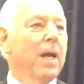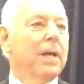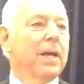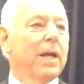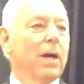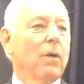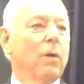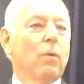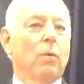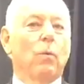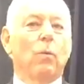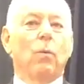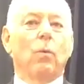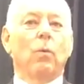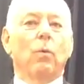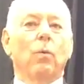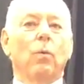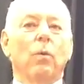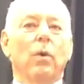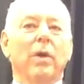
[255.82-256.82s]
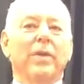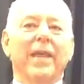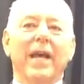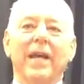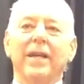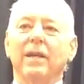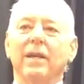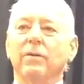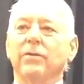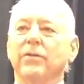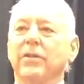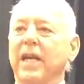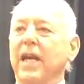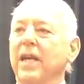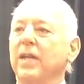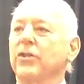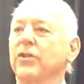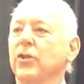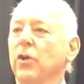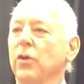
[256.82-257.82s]
Now, the idea is to
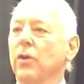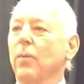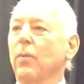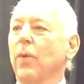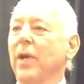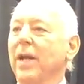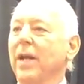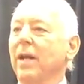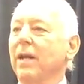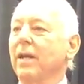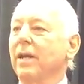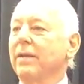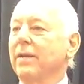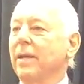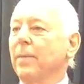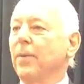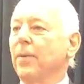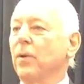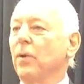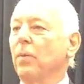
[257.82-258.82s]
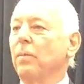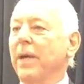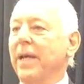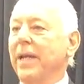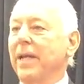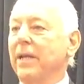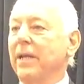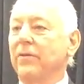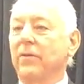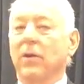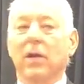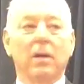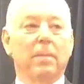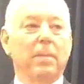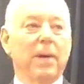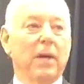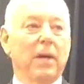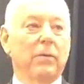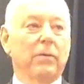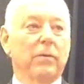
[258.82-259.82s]
kind of show them what a typical meeting is all
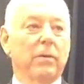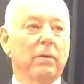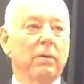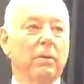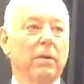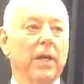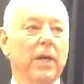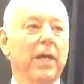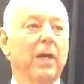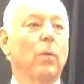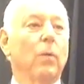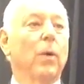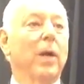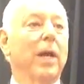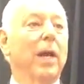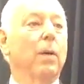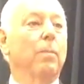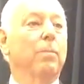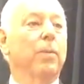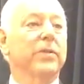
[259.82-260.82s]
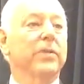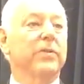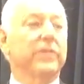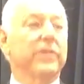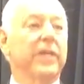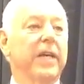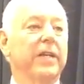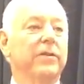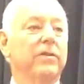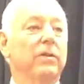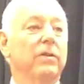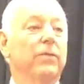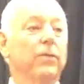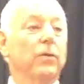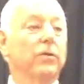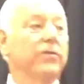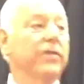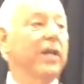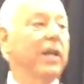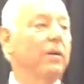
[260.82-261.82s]
about. In a one-hour presentation, the
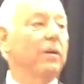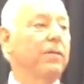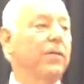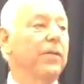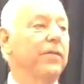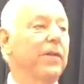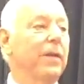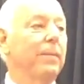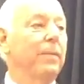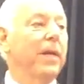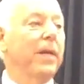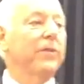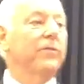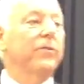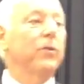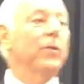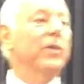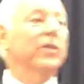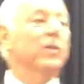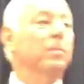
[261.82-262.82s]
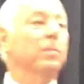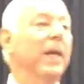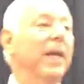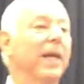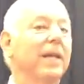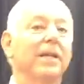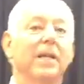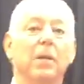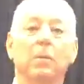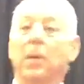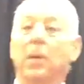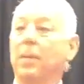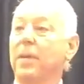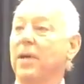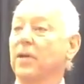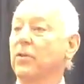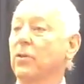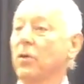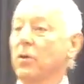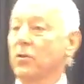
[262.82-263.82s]
first 10 or 15 minutes, you explain a little bit
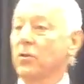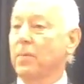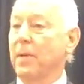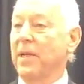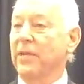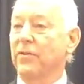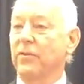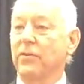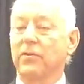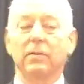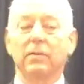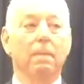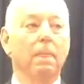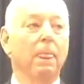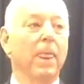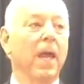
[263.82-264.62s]
about Toastmasters.